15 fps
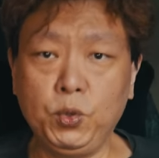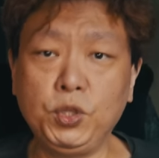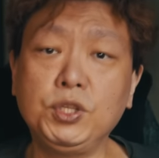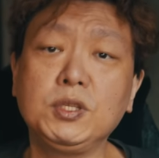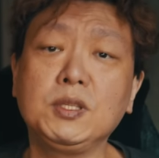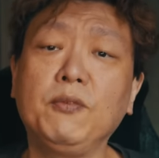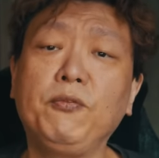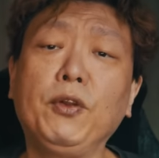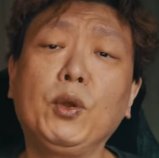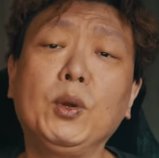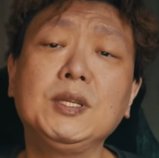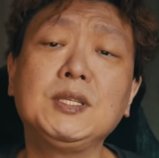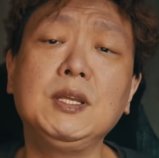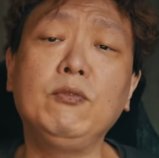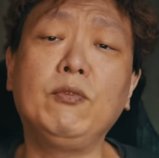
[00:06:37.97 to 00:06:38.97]
which is the
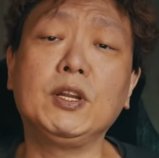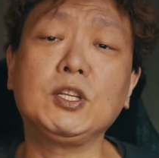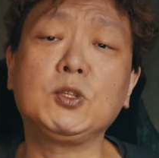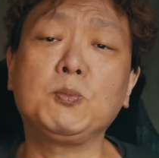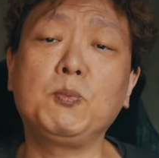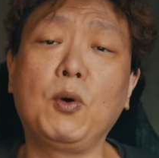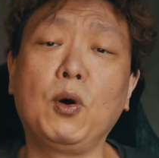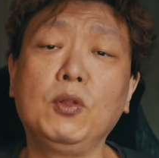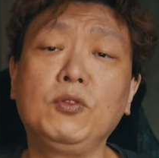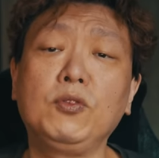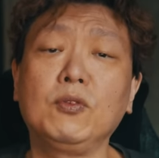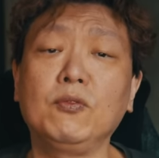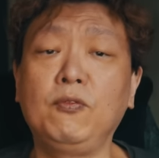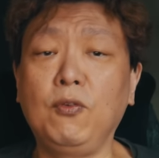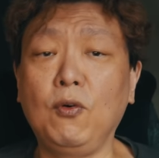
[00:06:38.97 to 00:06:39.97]
frequency
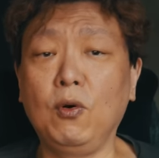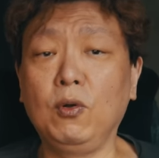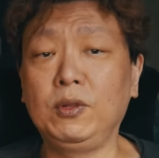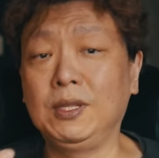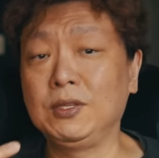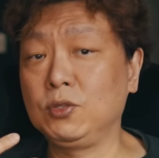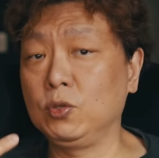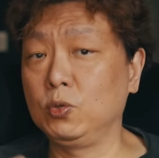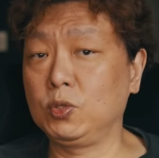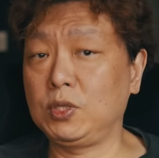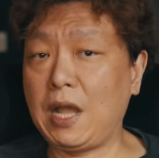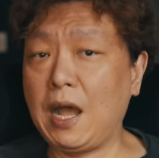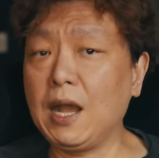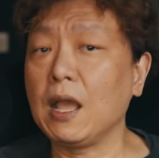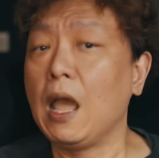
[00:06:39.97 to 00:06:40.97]
response for the Sonos
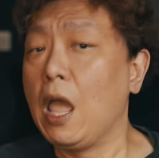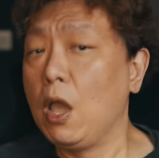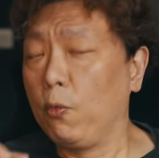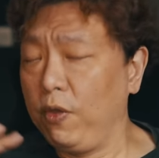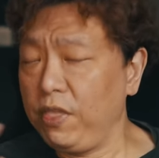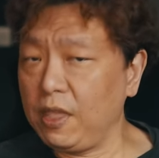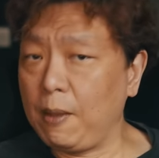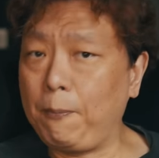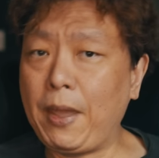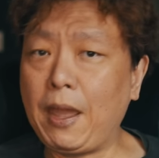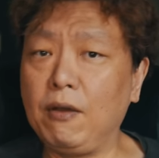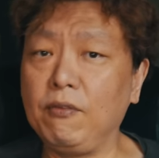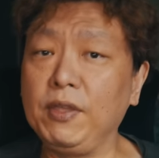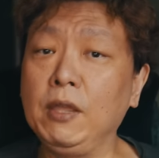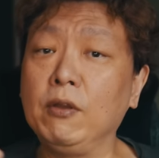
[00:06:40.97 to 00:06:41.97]
Arc with a
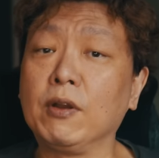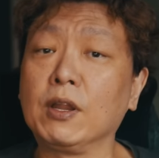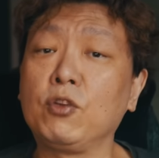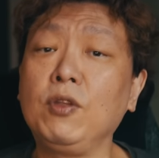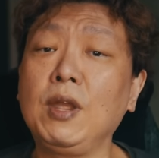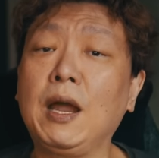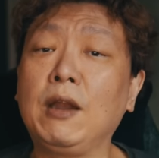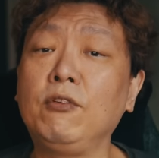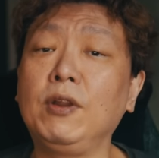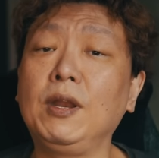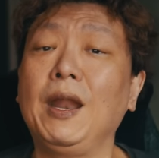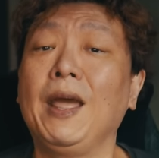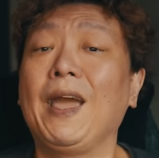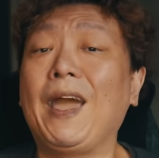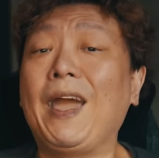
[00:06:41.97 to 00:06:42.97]
pair of Era 300